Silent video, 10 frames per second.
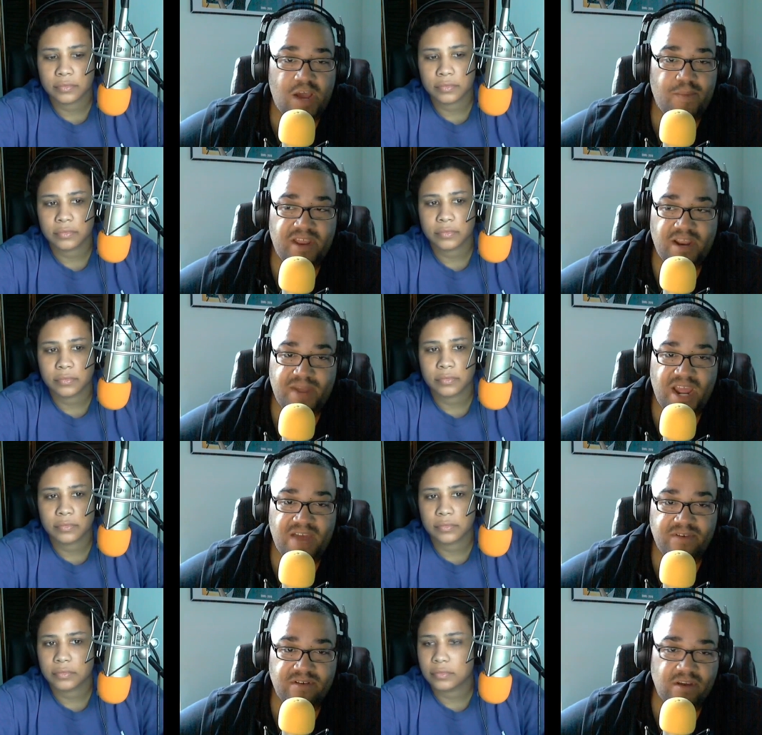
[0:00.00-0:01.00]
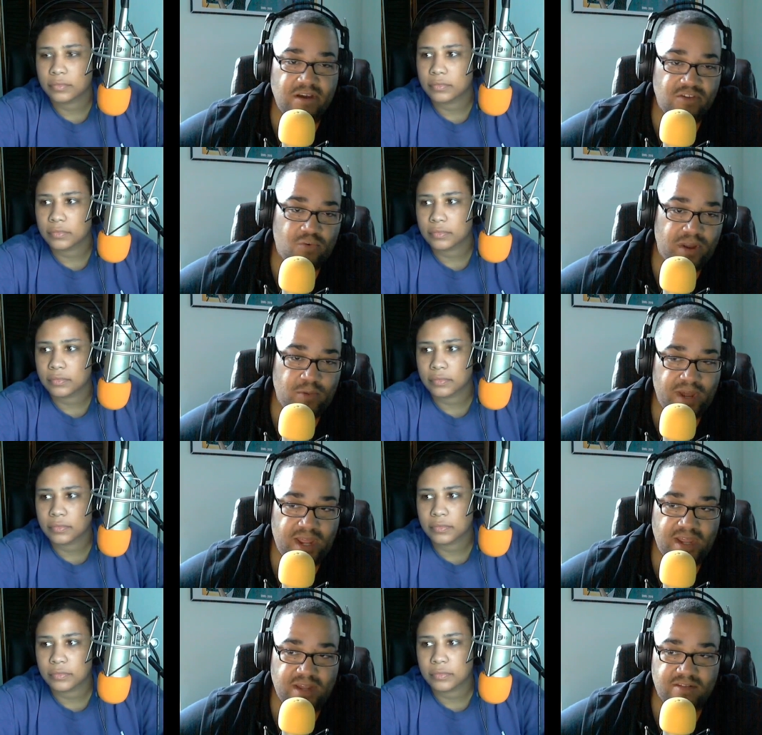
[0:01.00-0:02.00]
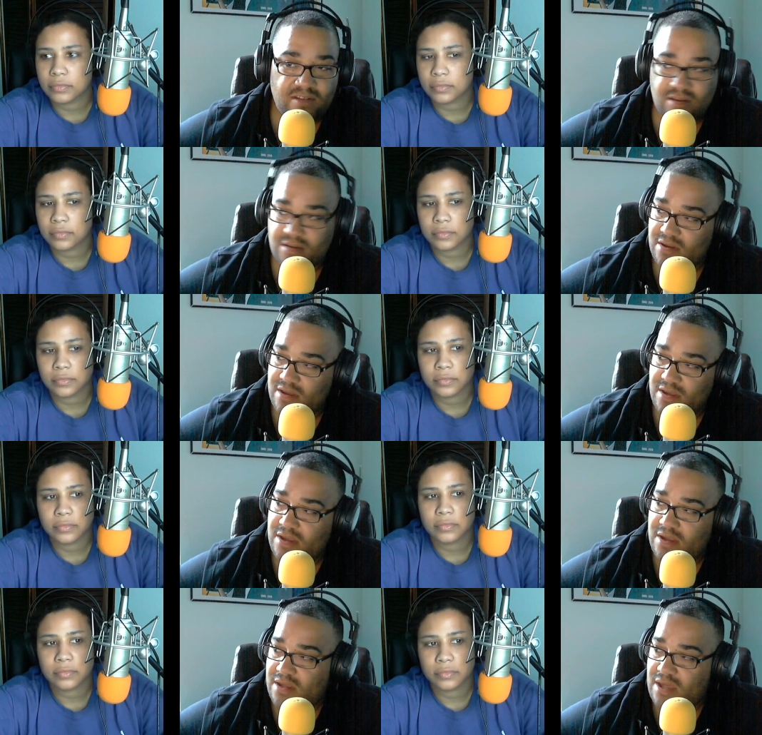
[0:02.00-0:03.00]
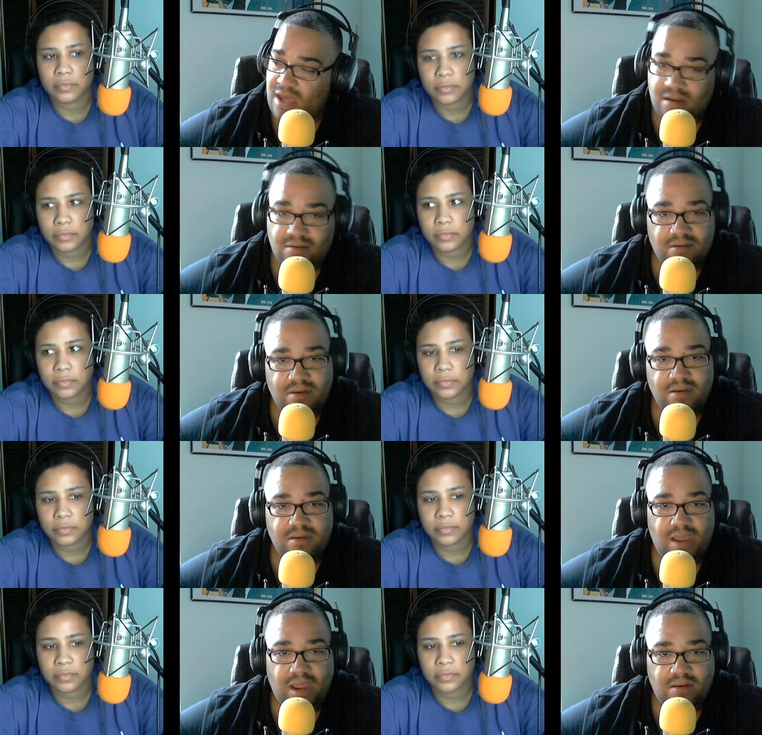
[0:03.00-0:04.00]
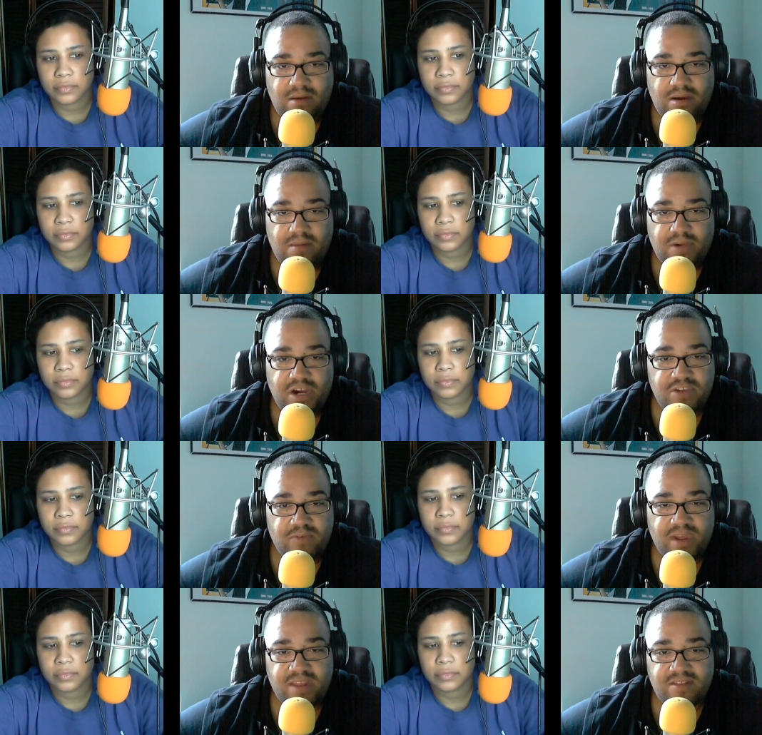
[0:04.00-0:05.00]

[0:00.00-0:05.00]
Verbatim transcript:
Speaker 1: of that, I'm having twenty wings and and and um, onion rings and